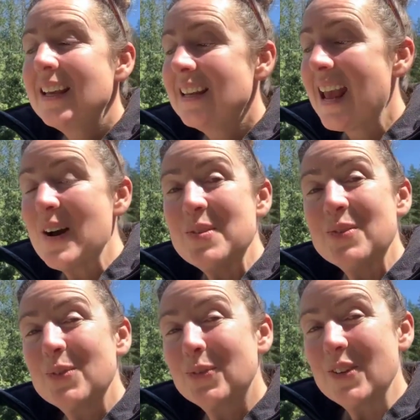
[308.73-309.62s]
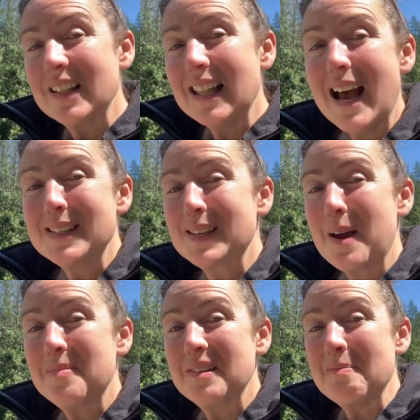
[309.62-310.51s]
Now, for the last
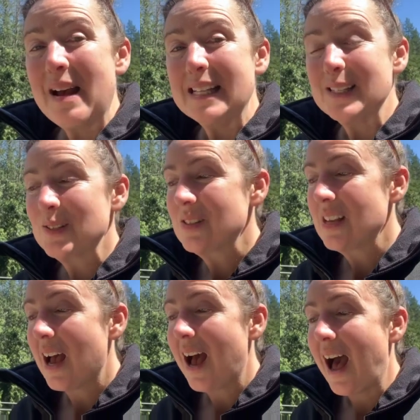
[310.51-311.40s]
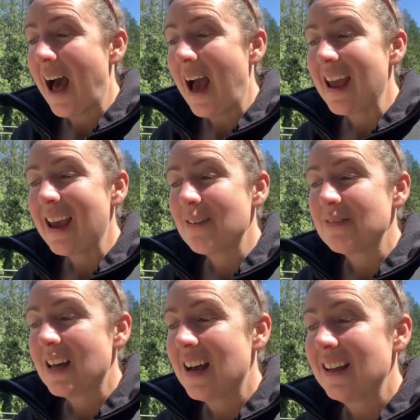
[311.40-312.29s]
couple of months, I have
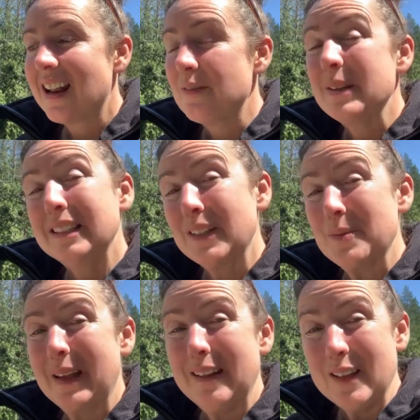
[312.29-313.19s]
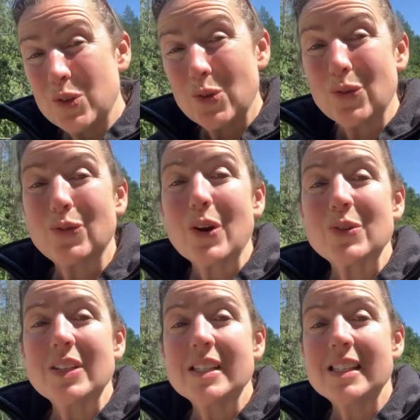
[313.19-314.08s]
thought I've been a little bit in this sort of
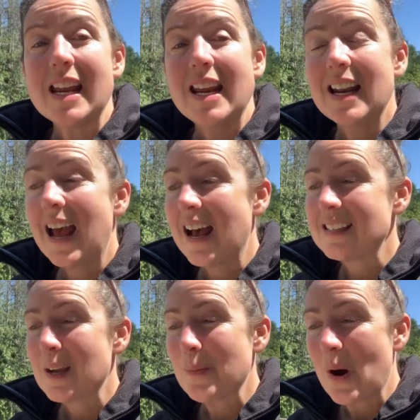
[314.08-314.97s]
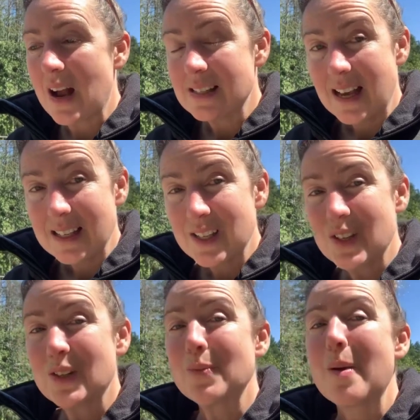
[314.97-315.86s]
frozen state as I
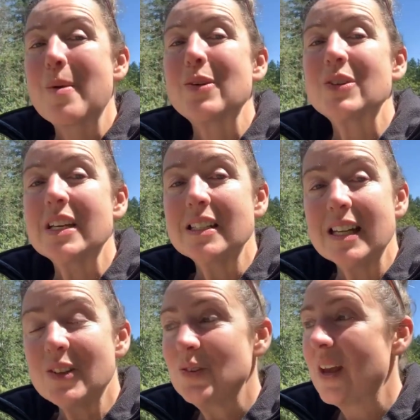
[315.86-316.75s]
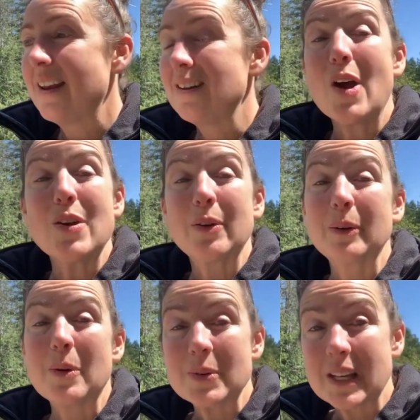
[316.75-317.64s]
processed my mother's illness and not knowing
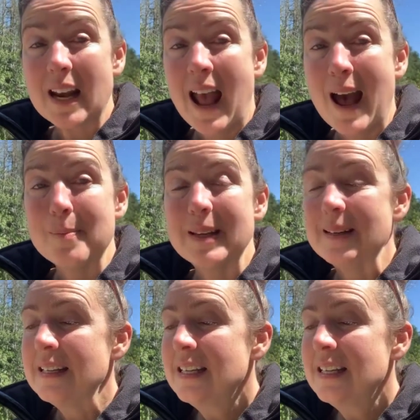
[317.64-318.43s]
what was going to happen.